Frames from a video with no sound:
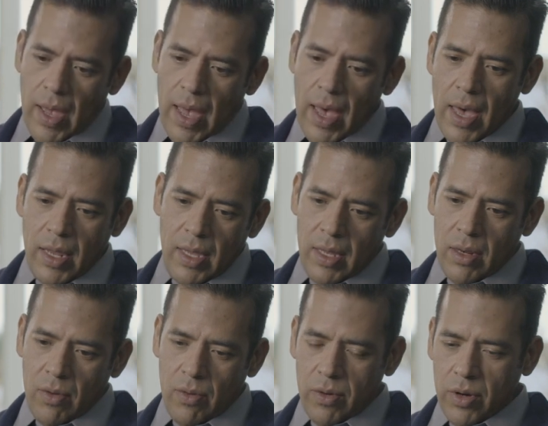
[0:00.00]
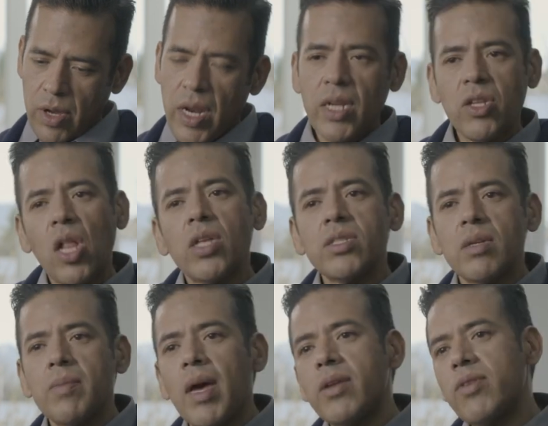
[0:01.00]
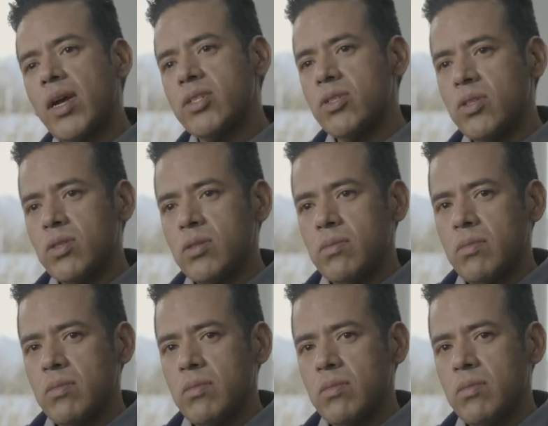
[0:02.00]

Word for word: hiding or not acknowledging my attractions